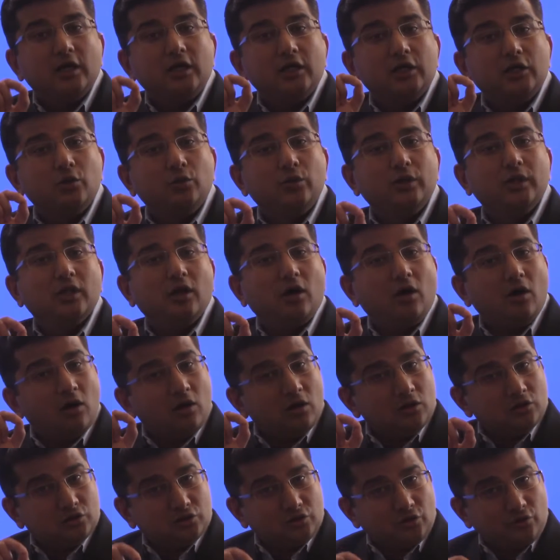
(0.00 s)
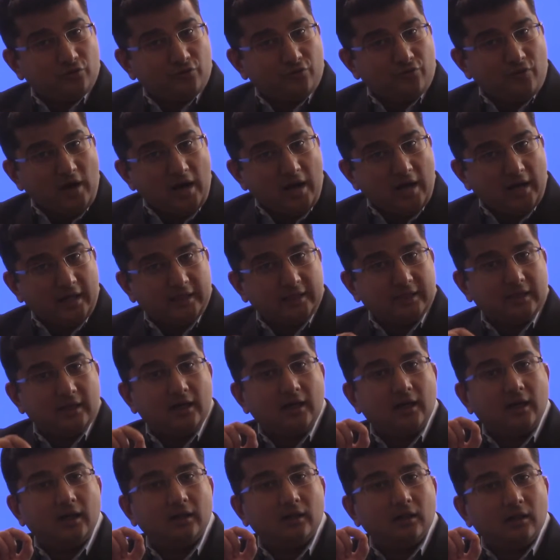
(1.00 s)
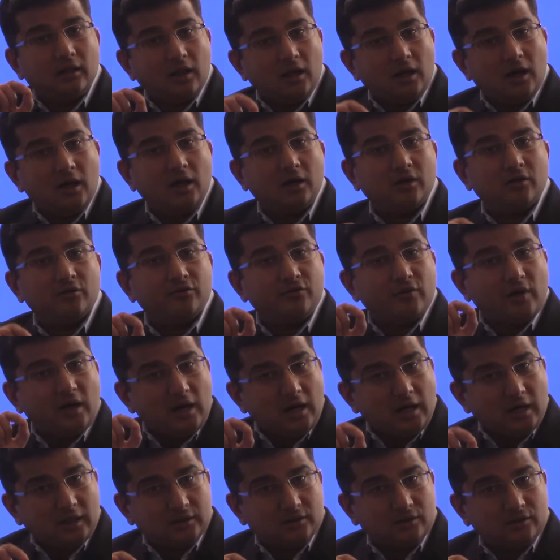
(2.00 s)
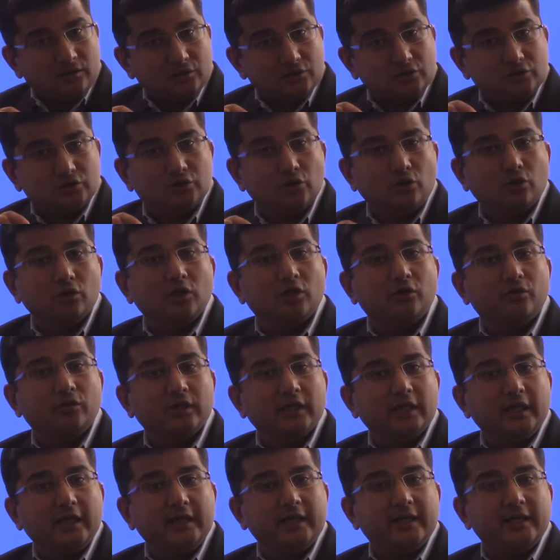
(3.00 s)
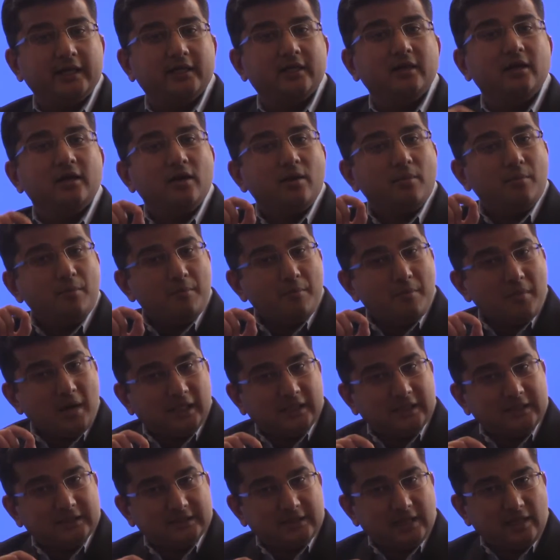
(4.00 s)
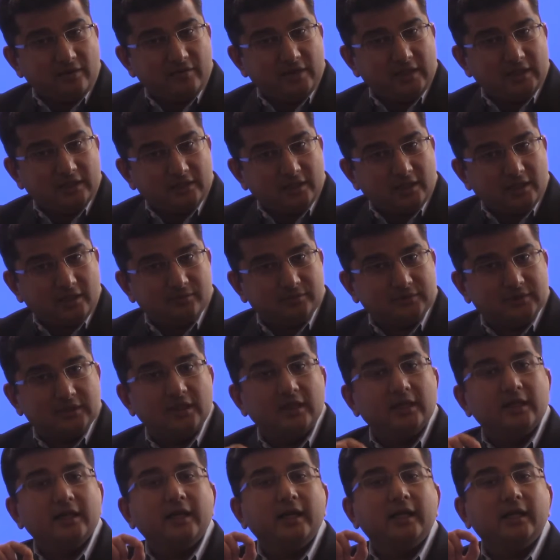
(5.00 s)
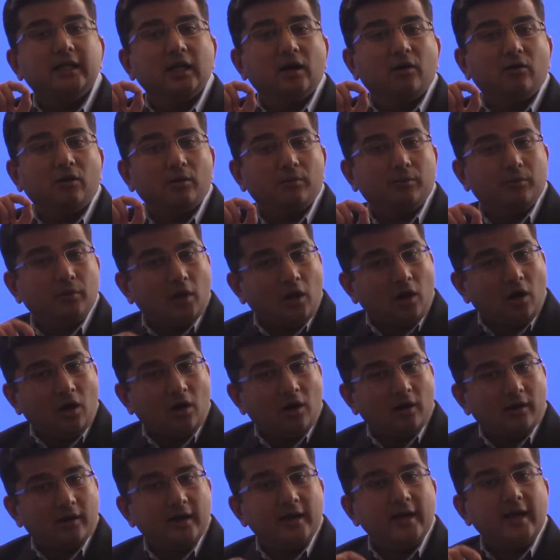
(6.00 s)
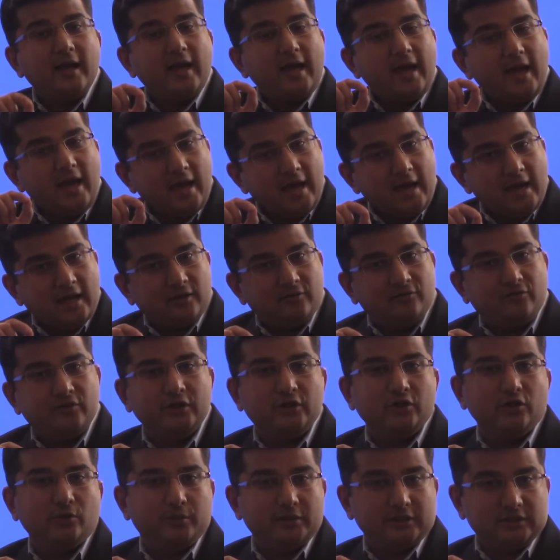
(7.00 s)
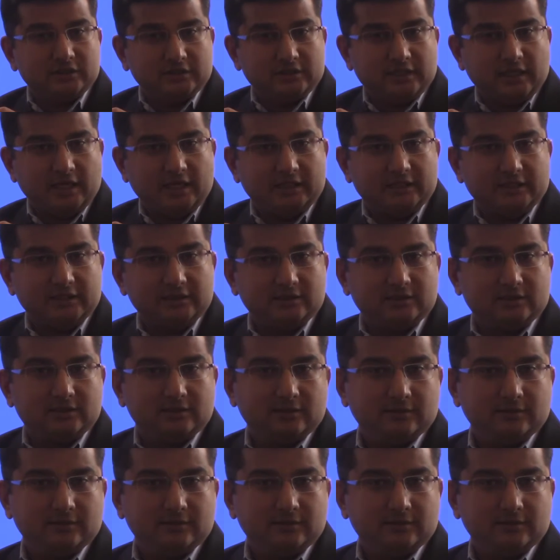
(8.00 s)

You will also find a lot of other solar-related money-saving tips in our blog and video presentations.